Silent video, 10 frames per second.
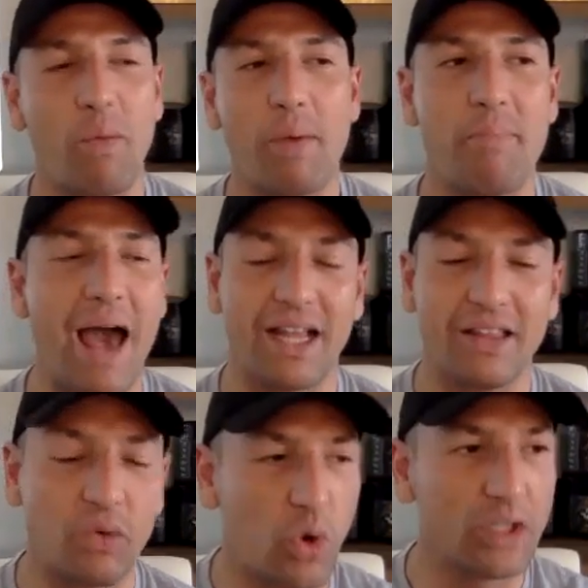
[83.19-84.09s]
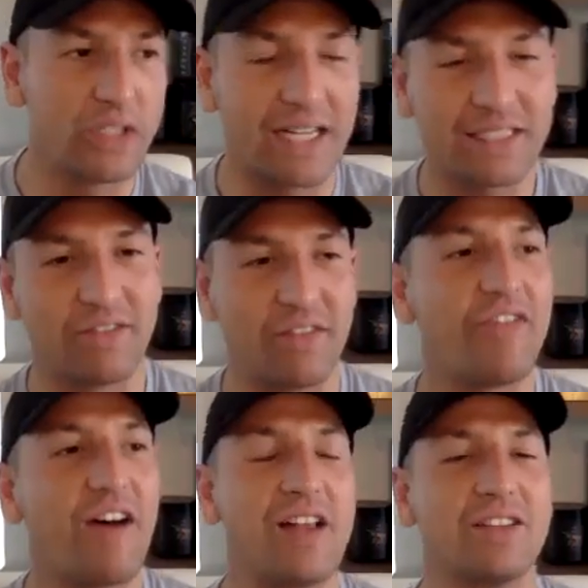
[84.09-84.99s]
I went back in the Rolodex of the
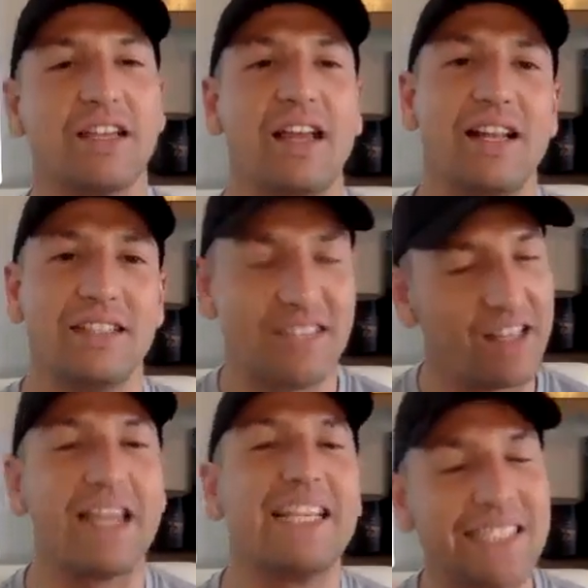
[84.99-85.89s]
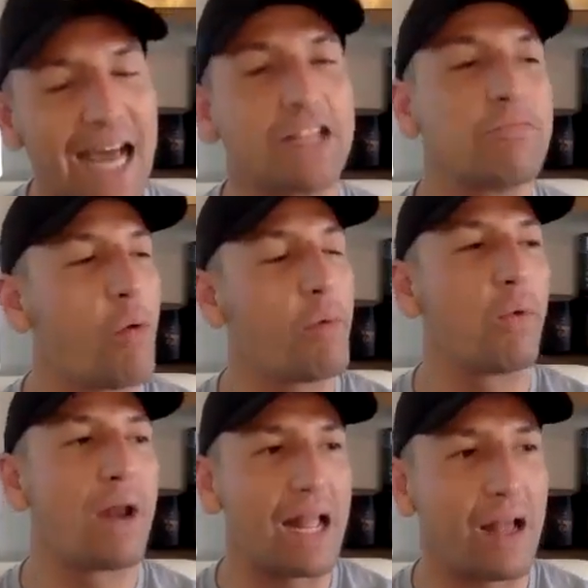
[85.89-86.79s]
files to the exact
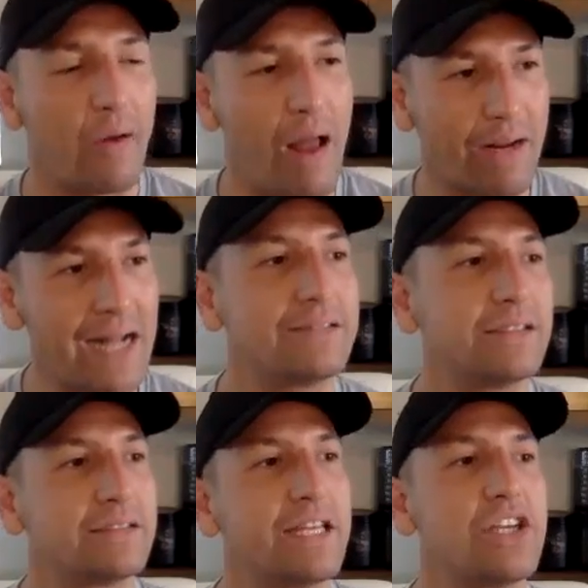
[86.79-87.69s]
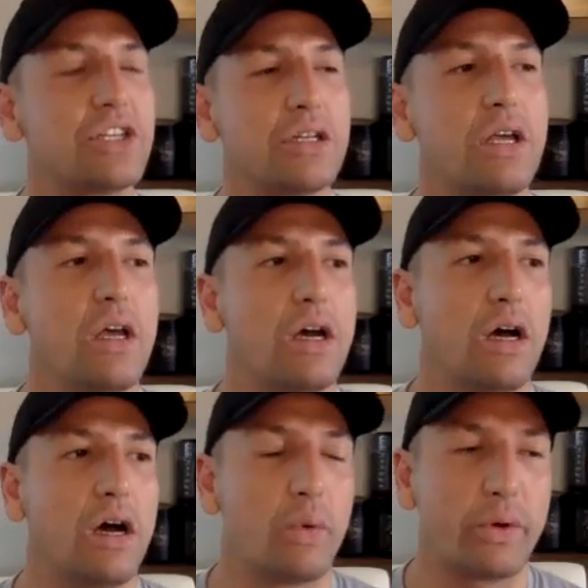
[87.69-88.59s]
moment when I got to the station.
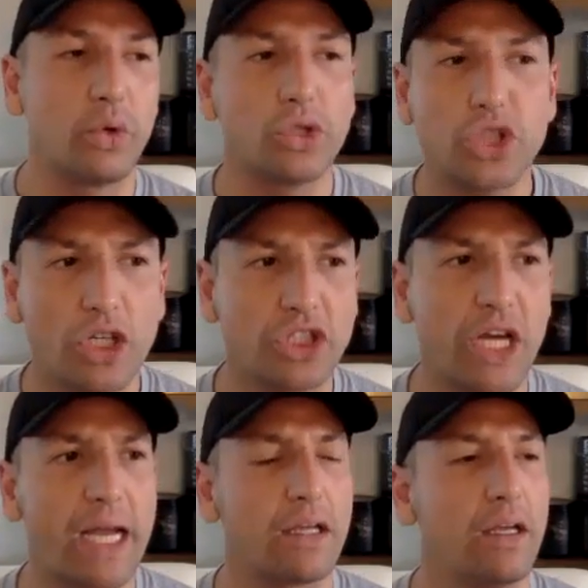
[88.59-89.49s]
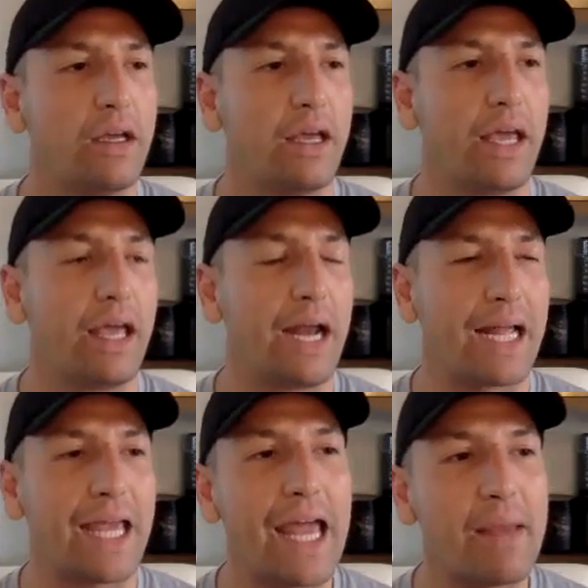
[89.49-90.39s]
We were doing truck check, and
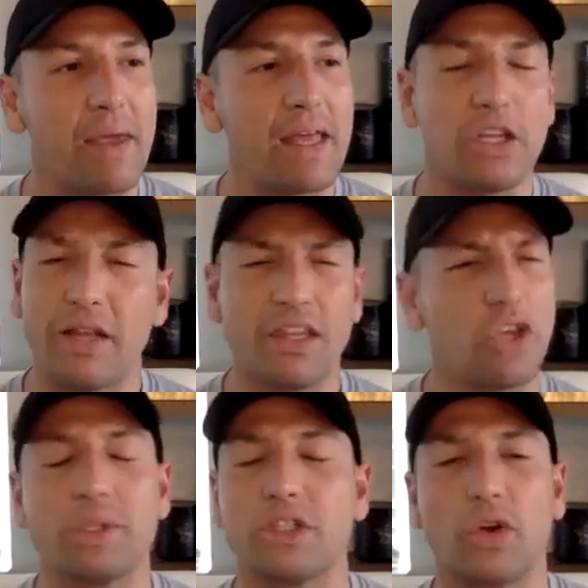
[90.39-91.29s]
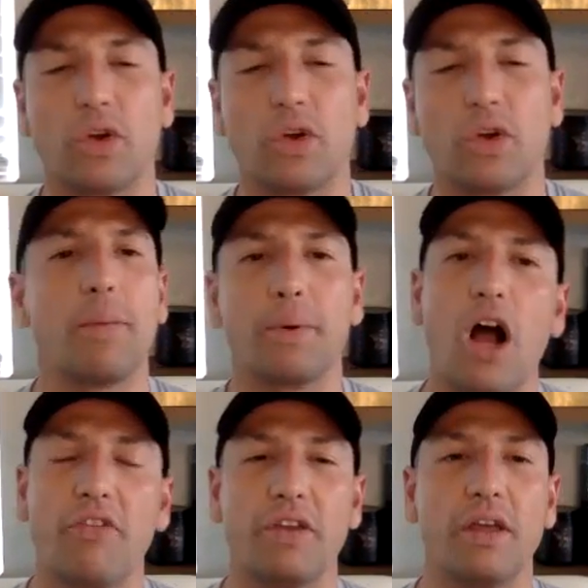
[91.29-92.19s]
I came in, and I think you went to go grab a
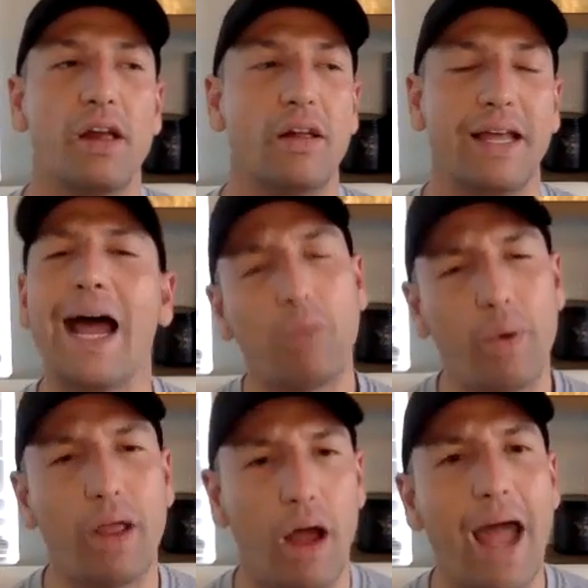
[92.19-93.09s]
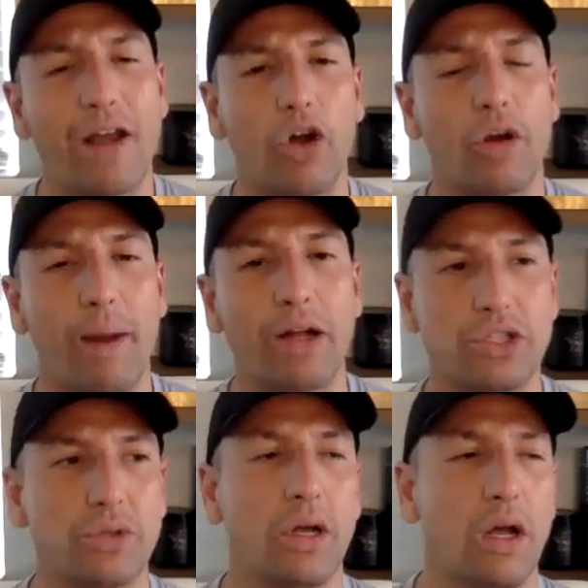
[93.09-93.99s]
cup of coffee. And I had heard
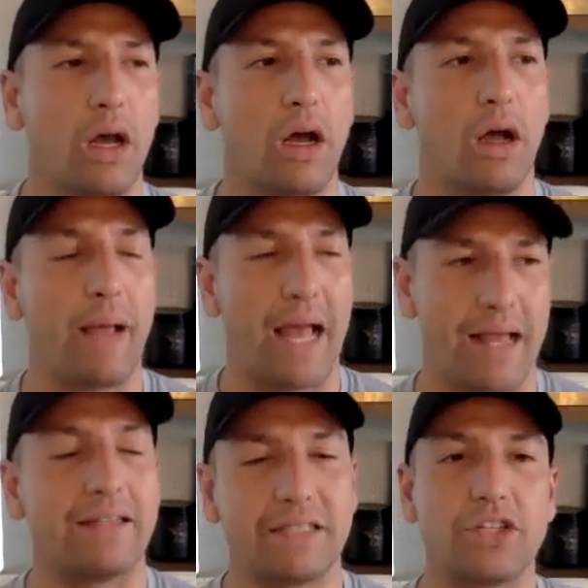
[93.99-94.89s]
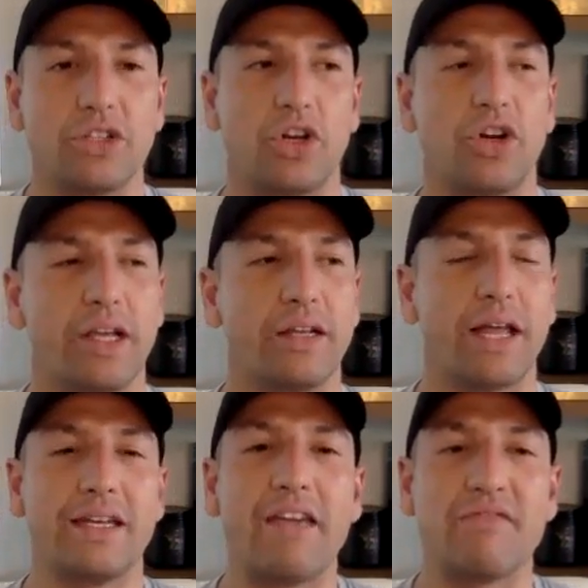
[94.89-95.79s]
about you at Station 30
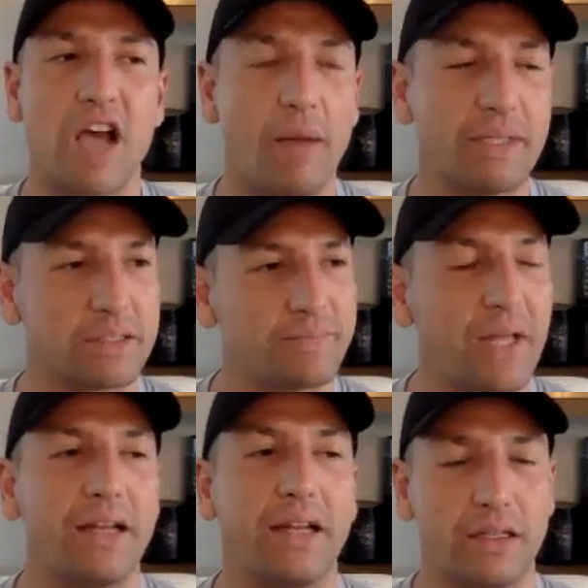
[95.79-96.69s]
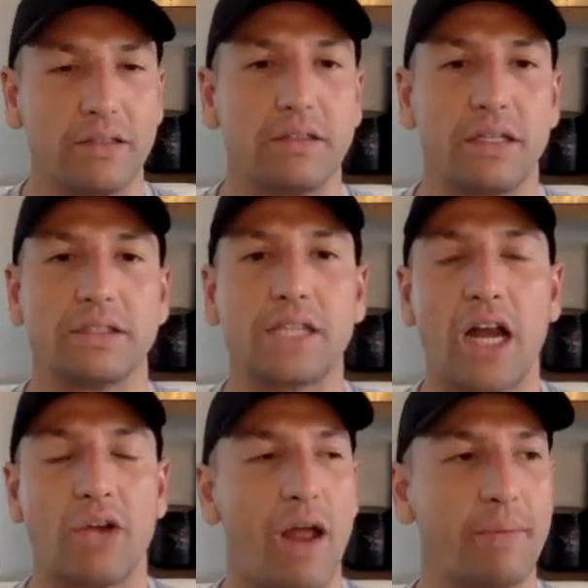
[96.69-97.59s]
and Dave Thomas and
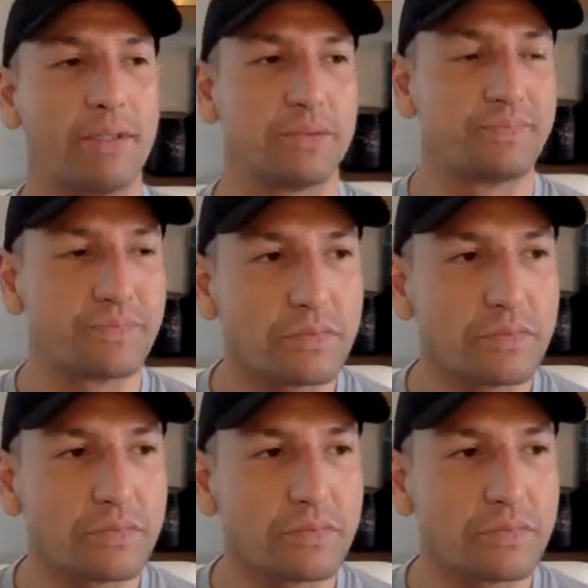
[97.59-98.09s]
Scotty Ramage.